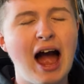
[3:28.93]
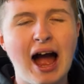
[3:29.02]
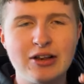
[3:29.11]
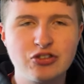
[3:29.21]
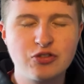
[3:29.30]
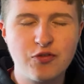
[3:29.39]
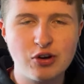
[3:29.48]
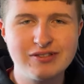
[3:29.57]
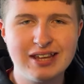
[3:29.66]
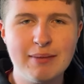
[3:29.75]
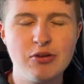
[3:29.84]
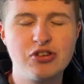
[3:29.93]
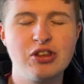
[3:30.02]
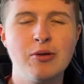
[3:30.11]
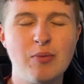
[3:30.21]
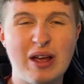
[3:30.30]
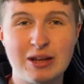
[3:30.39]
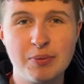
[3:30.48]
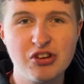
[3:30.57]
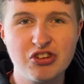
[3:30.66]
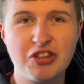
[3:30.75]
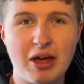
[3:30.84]
And for a team that's in the
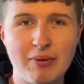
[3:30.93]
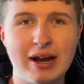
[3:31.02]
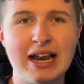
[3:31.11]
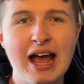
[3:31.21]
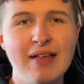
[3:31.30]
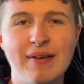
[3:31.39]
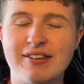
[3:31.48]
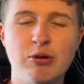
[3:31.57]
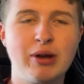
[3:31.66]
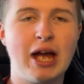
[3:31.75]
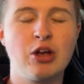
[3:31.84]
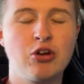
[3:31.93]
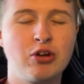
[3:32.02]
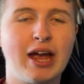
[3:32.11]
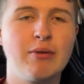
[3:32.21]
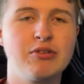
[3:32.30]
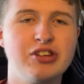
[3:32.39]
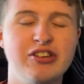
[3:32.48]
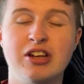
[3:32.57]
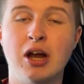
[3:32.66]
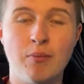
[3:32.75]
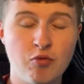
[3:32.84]
position that they're in, they're still getting good gate receipts.
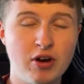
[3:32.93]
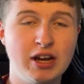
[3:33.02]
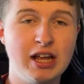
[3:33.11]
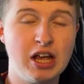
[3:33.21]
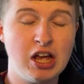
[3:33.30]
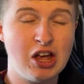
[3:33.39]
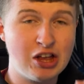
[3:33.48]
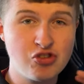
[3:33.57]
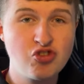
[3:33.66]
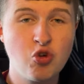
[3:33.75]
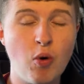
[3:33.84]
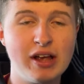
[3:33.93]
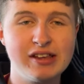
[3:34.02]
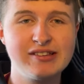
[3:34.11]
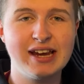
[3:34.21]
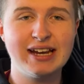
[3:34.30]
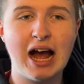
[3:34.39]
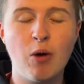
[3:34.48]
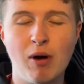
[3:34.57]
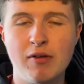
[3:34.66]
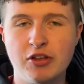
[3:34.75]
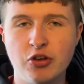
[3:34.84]
And I'm really enjoying seeing how
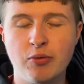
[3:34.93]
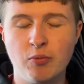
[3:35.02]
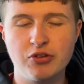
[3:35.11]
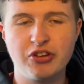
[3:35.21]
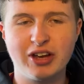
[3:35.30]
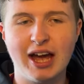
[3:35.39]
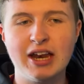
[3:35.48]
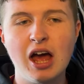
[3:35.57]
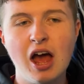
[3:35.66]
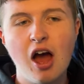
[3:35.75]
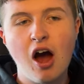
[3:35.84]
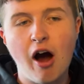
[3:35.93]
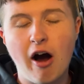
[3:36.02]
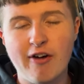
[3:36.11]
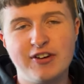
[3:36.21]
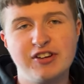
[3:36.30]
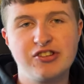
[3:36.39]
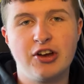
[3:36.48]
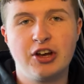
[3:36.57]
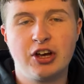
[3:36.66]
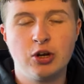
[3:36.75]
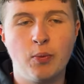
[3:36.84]
well they're doing once again. I think Sutton
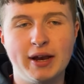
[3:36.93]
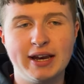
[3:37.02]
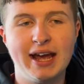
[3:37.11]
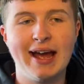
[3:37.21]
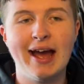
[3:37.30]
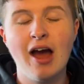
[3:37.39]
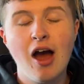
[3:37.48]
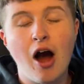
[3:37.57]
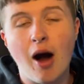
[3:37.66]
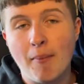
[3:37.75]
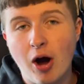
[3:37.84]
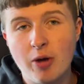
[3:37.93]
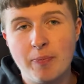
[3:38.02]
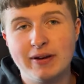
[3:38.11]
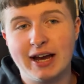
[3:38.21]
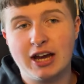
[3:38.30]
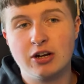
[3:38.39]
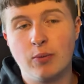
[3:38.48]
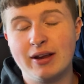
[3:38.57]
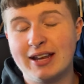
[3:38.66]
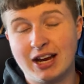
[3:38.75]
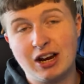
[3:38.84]
are going to win here. I'm hoping they're going to
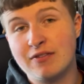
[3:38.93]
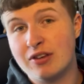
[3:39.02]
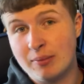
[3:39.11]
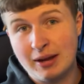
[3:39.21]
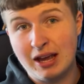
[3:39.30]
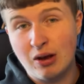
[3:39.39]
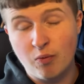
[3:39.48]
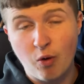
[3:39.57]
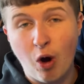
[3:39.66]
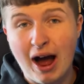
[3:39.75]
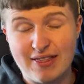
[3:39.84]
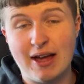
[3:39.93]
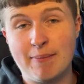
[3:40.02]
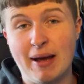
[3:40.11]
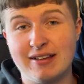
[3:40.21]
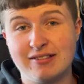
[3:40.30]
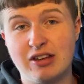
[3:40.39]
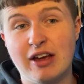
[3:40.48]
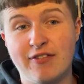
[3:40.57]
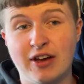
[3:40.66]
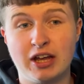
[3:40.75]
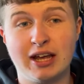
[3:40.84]
win. They're going to have to be at their best if
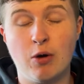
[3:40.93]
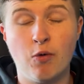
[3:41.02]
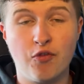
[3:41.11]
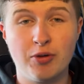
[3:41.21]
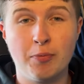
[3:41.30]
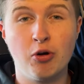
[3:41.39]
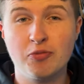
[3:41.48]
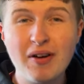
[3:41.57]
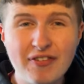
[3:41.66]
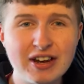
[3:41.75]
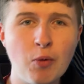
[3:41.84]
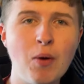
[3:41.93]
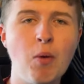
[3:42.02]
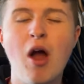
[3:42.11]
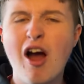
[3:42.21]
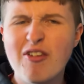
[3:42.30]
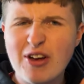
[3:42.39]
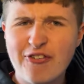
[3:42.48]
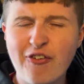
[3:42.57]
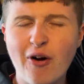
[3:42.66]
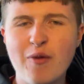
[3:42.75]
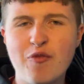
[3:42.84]
they're going to get all 3 points. But I think they will. They're
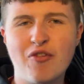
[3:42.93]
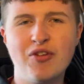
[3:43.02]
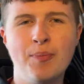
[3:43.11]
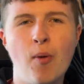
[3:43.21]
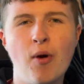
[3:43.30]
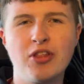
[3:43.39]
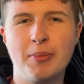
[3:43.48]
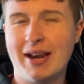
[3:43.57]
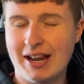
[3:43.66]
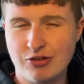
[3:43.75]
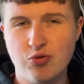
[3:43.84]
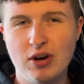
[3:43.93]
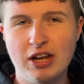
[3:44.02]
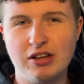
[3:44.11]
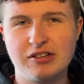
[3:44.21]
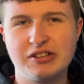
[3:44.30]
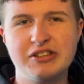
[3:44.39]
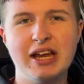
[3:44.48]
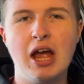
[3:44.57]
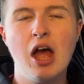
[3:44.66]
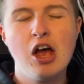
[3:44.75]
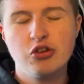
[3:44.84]
fighting for every point in the minute, and it's really good to
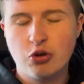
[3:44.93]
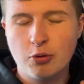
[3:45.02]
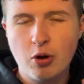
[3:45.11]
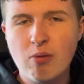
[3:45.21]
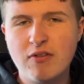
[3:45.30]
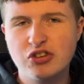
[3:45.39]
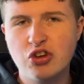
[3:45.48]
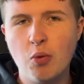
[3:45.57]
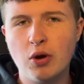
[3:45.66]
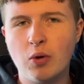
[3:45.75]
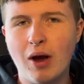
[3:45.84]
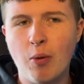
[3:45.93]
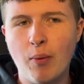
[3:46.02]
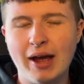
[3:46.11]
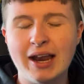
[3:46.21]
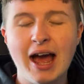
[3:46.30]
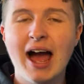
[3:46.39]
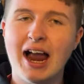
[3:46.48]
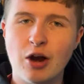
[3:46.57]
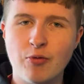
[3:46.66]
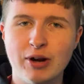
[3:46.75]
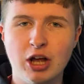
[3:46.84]
see. So I'm going to go with a 2-1 away win,
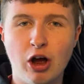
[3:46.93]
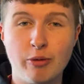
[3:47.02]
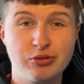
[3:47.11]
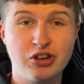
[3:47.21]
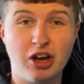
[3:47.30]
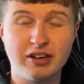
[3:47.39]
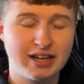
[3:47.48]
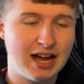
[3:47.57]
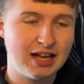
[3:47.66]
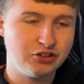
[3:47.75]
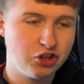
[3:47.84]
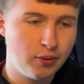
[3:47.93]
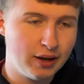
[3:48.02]
and I really hope Sutton can do